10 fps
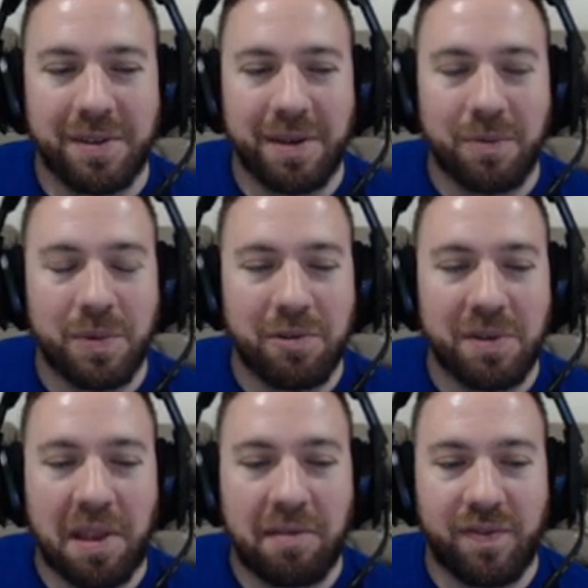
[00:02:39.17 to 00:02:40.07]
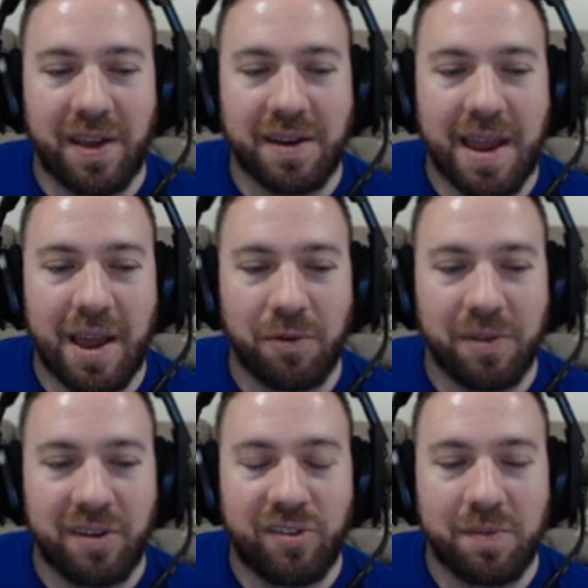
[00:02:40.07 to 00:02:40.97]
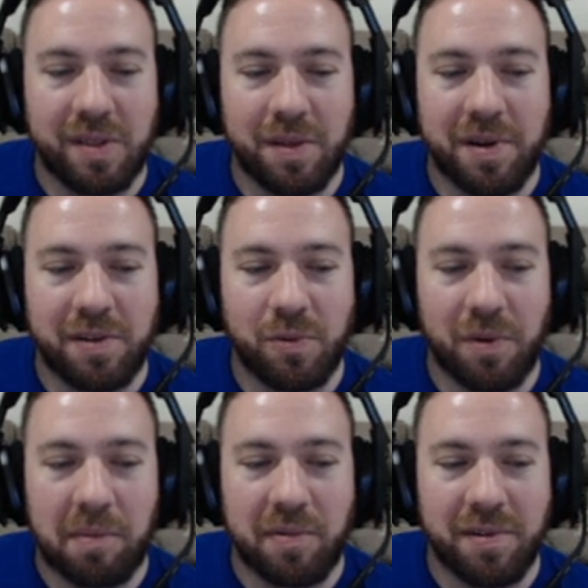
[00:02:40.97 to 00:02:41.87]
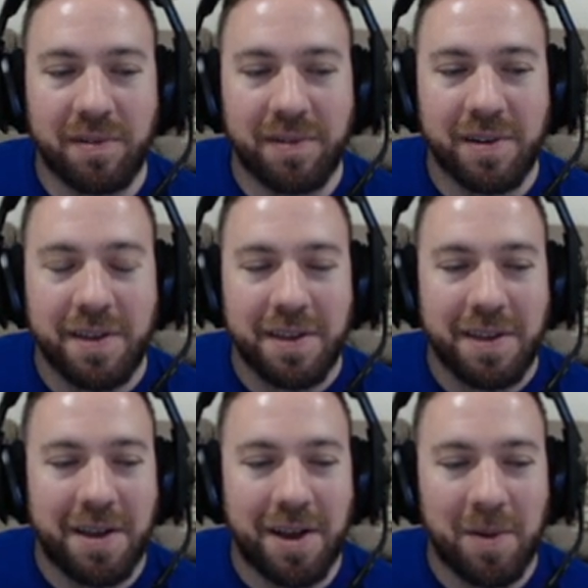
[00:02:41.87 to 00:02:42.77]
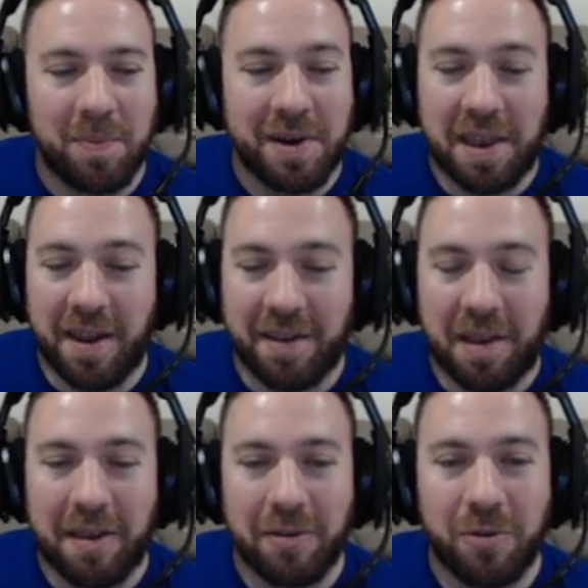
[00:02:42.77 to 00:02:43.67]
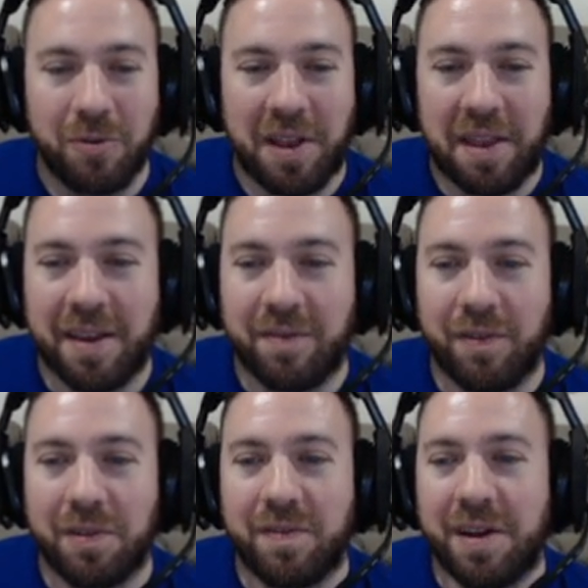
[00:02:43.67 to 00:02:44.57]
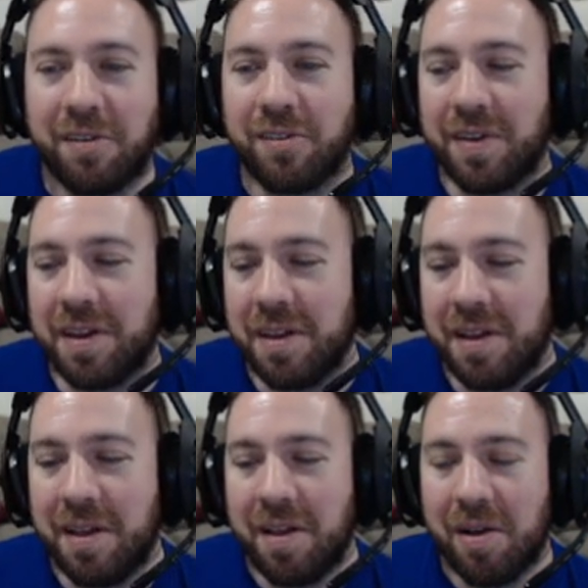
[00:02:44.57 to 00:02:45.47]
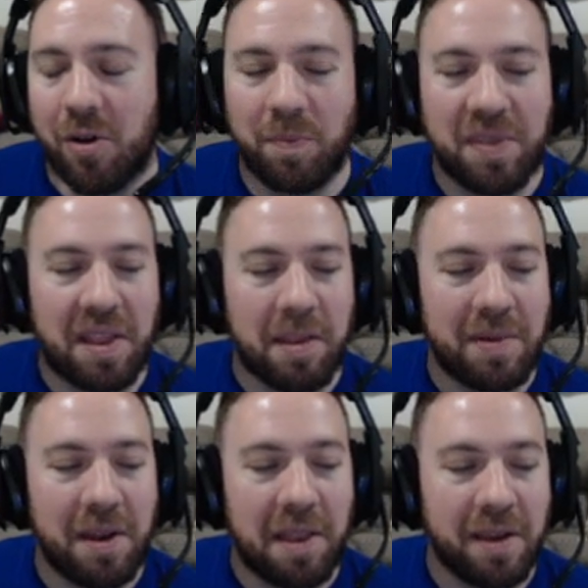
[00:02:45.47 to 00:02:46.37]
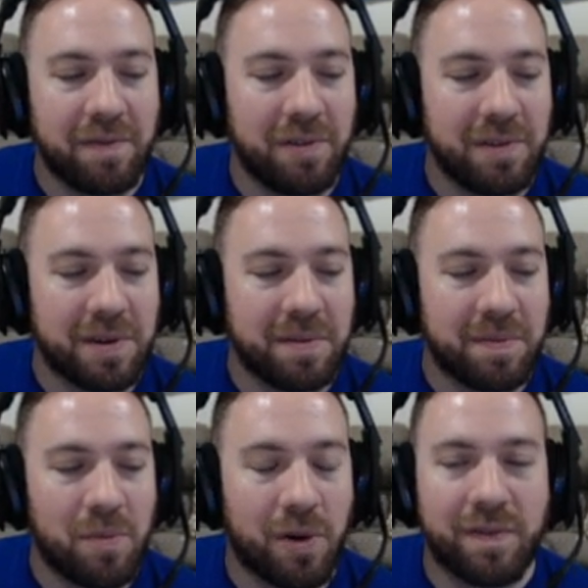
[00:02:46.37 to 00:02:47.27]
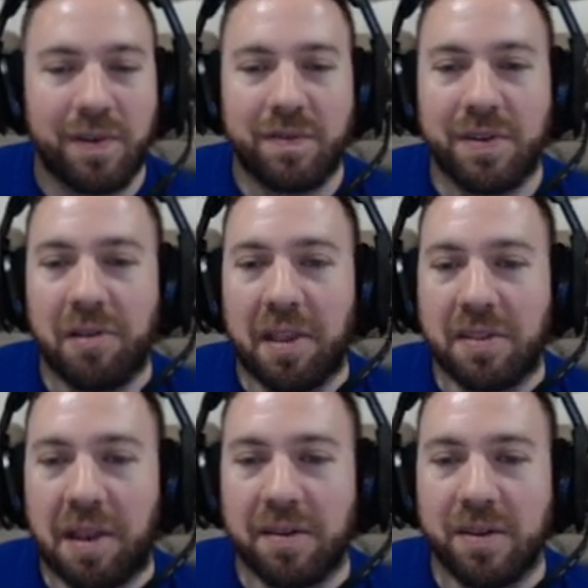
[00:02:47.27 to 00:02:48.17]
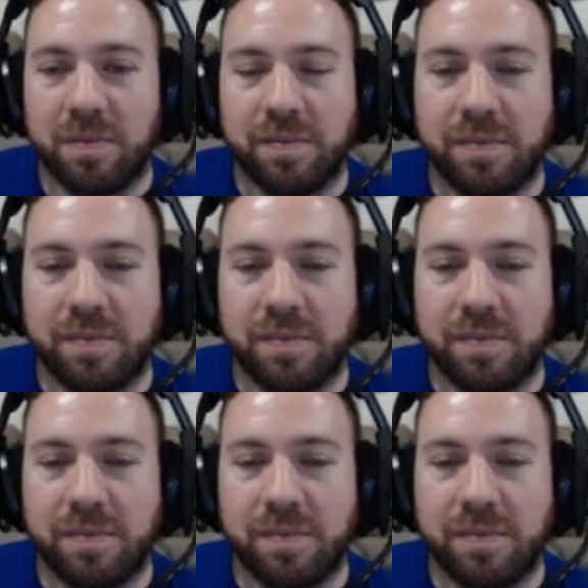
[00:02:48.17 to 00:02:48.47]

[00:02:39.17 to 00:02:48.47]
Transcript: When you read this effect now, this should be limited to once per turn. But it's not, so let's take full advantage of it. Hope this has been insightful, and more fun videos like this to come.